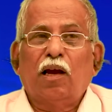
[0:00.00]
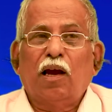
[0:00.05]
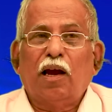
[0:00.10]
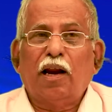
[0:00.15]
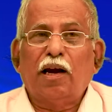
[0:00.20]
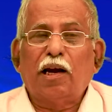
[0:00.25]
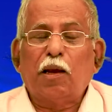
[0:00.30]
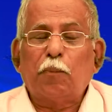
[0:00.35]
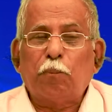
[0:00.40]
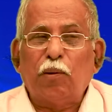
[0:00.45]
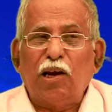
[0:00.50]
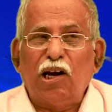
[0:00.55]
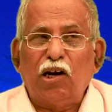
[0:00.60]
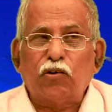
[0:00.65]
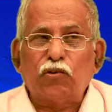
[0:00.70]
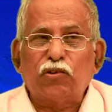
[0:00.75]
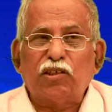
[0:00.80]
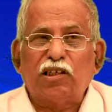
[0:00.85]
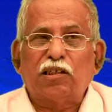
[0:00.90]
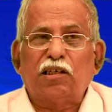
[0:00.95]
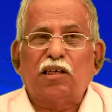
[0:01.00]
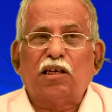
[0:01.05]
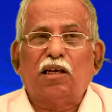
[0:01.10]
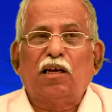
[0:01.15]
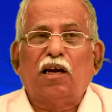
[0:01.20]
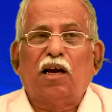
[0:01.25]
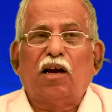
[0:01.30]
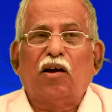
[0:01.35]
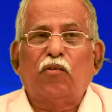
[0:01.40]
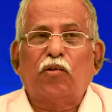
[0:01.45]
and appeal to the
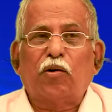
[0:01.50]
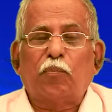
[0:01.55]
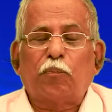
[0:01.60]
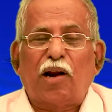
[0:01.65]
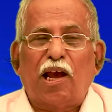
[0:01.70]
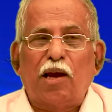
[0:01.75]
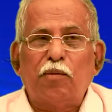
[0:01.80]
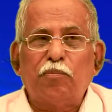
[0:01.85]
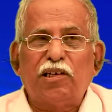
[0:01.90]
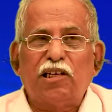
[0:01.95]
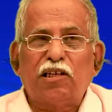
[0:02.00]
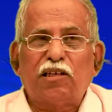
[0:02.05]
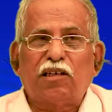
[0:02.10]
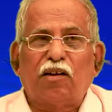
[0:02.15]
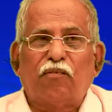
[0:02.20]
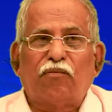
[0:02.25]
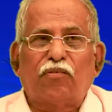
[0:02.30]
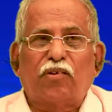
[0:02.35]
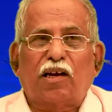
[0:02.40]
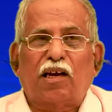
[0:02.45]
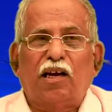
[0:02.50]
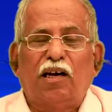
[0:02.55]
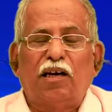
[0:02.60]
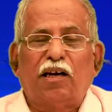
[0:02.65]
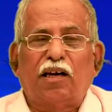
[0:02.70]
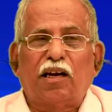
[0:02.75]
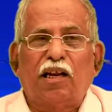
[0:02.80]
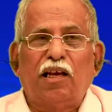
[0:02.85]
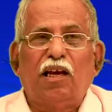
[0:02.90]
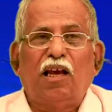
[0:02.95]
our Prime Minister of a
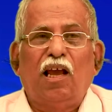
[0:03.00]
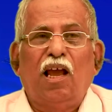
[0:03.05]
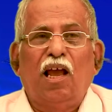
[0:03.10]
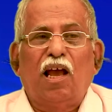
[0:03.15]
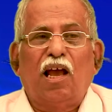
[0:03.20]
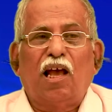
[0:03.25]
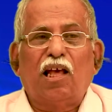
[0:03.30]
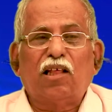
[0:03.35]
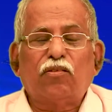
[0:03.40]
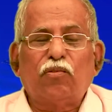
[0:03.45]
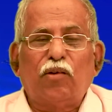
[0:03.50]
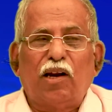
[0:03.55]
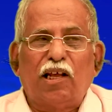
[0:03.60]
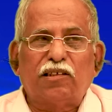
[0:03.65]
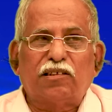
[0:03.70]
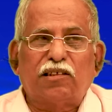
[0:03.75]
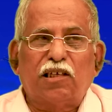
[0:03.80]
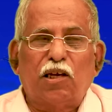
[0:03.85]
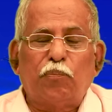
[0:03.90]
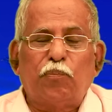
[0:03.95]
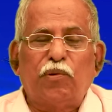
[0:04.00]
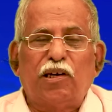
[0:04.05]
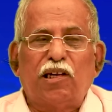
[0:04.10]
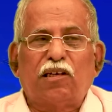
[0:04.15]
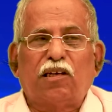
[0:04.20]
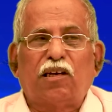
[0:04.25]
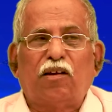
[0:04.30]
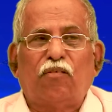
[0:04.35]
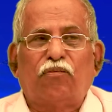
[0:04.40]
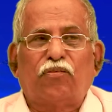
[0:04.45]
country, as well as Chief
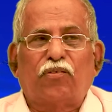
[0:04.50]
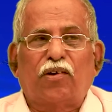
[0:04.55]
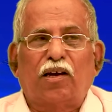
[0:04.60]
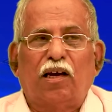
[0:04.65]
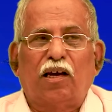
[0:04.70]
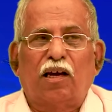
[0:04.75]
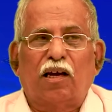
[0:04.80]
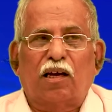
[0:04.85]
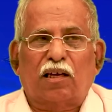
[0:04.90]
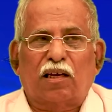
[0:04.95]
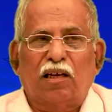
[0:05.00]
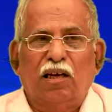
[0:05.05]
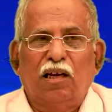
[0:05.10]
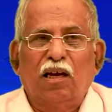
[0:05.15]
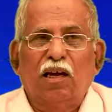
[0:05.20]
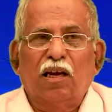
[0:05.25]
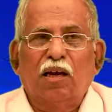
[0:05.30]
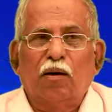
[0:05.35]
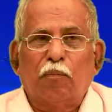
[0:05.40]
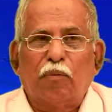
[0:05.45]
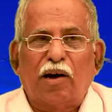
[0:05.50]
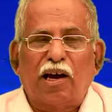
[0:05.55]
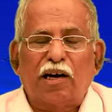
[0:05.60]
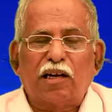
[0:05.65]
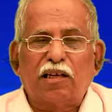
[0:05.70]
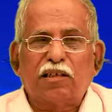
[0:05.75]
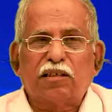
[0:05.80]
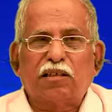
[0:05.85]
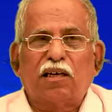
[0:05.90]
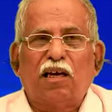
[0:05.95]
Minister of
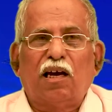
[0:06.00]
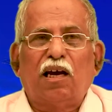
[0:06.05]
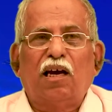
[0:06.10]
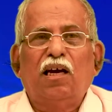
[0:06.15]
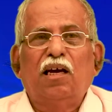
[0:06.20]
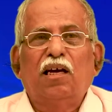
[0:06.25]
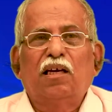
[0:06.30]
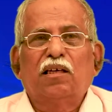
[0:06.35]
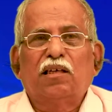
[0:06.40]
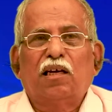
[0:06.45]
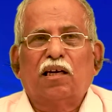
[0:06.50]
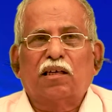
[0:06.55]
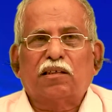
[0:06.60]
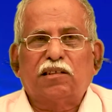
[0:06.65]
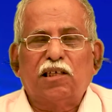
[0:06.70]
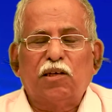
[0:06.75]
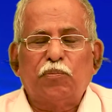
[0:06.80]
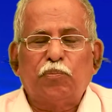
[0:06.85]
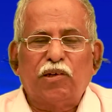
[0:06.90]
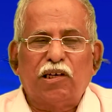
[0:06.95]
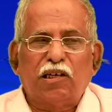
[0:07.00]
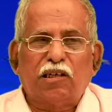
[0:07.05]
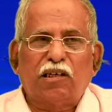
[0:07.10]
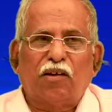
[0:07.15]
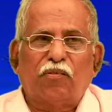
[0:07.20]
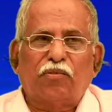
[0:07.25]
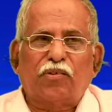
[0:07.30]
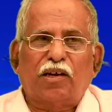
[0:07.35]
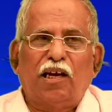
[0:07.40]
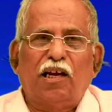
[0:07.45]
Maharashtra, Chief
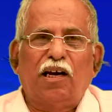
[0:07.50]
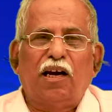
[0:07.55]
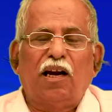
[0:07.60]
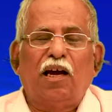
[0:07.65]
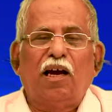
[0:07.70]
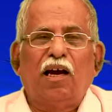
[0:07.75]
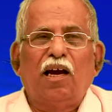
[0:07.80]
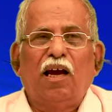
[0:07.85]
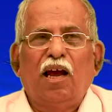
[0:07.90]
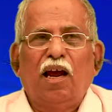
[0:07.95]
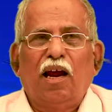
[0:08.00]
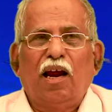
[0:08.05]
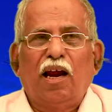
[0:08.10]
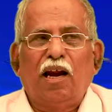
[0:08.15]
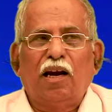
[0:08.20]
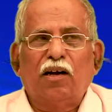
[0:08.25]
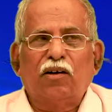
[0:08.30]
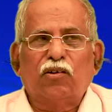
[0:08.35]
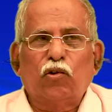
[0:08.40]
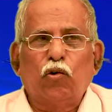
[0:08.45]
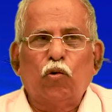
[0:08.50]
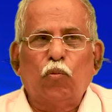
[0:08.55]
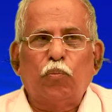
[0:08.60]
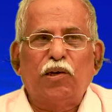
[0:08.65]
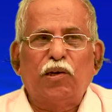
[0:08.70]
Minister of Kerala, and UP